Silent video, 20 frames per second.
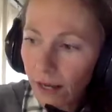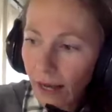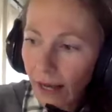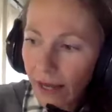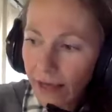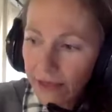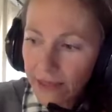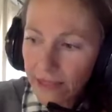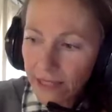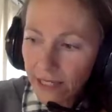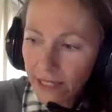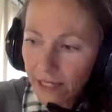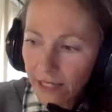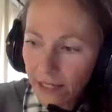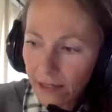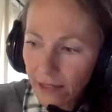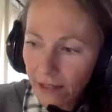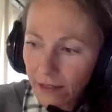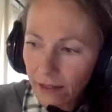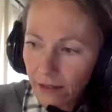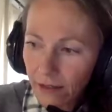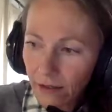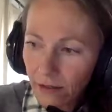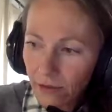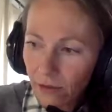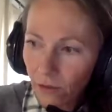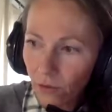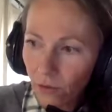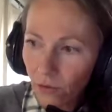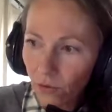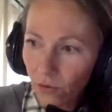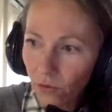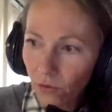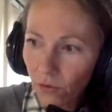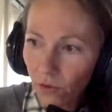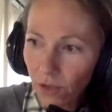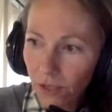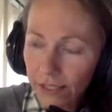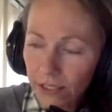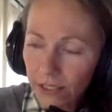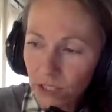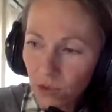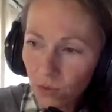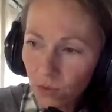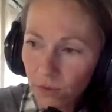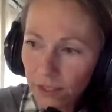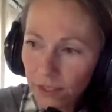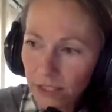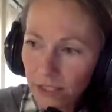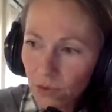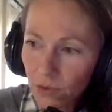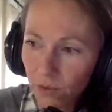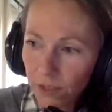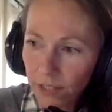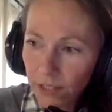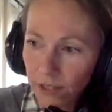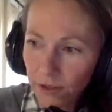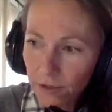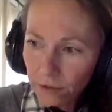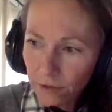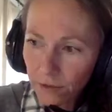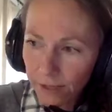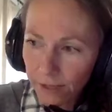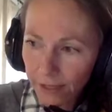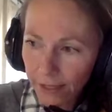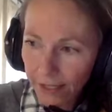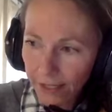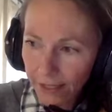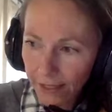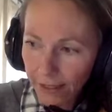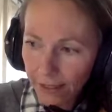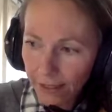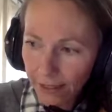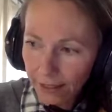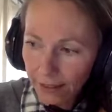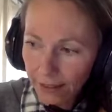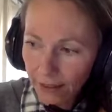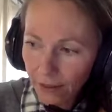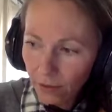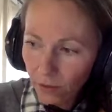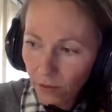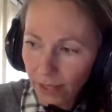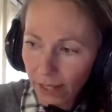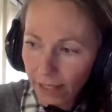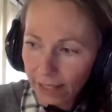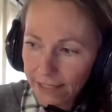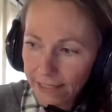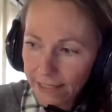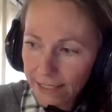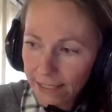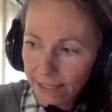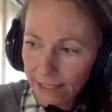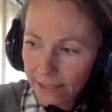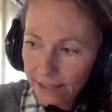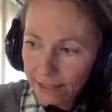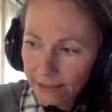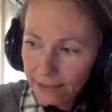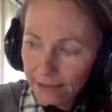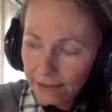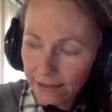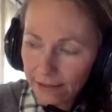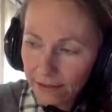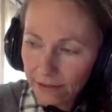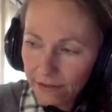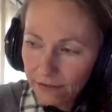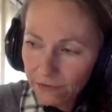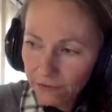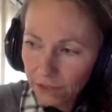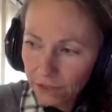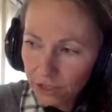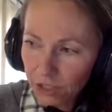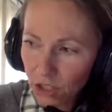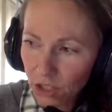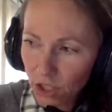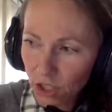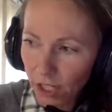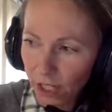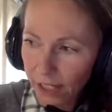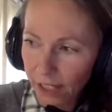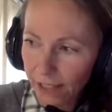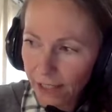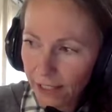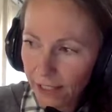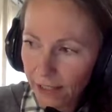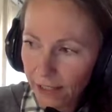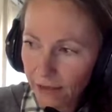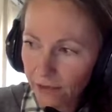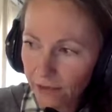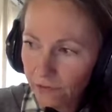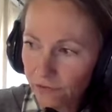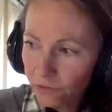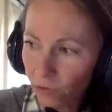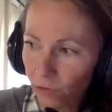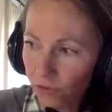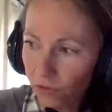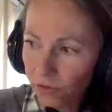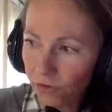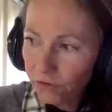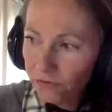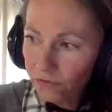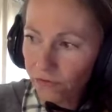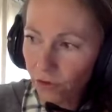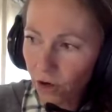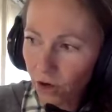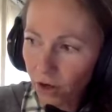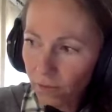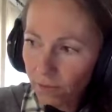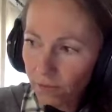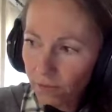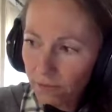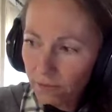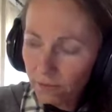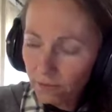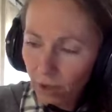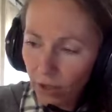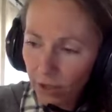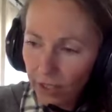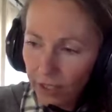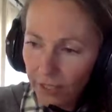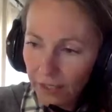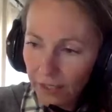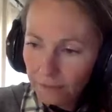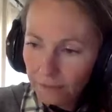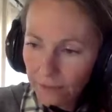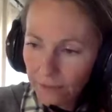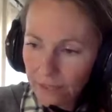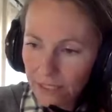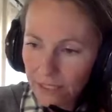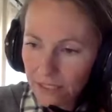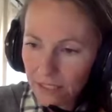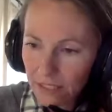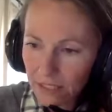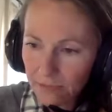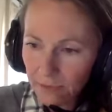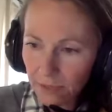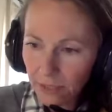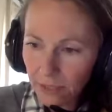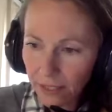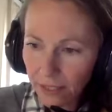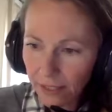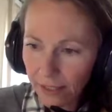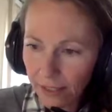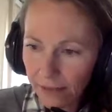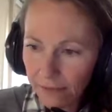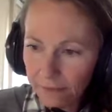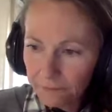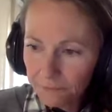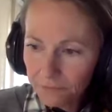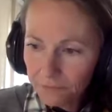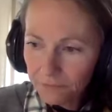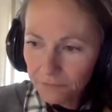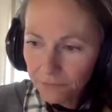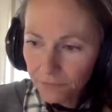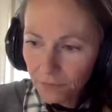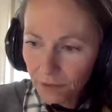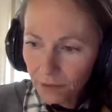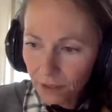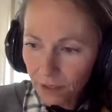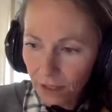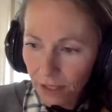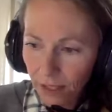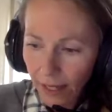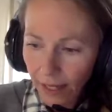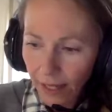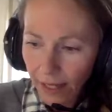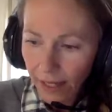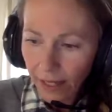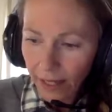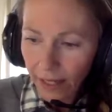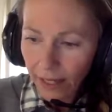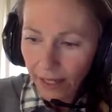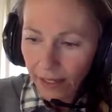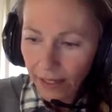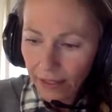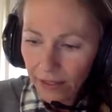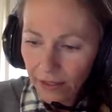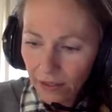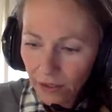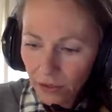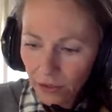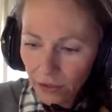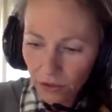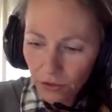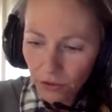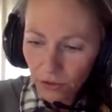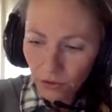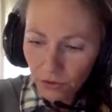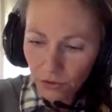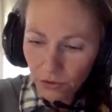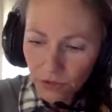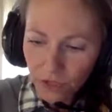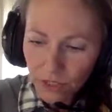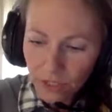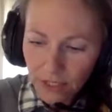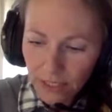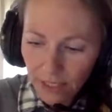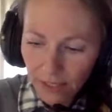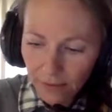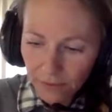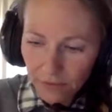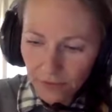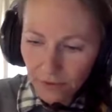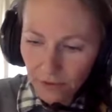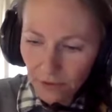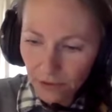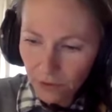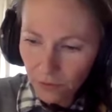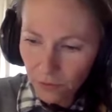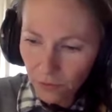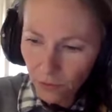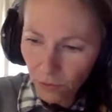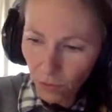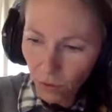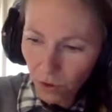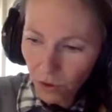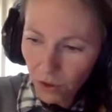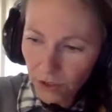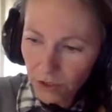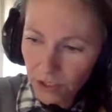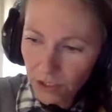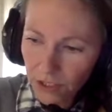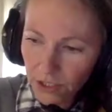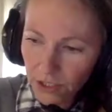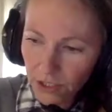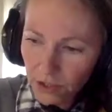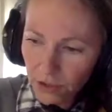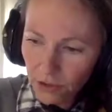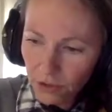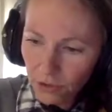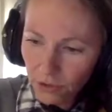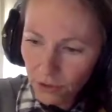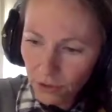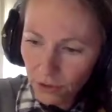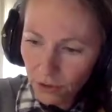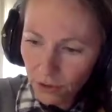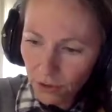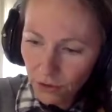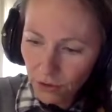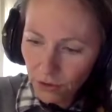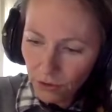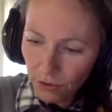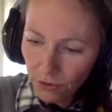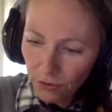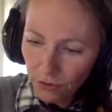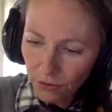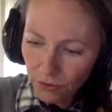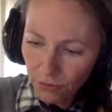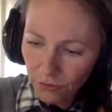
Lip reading: I think in 2023, when I did the free training for the farm marketing business plan, and you walked us through,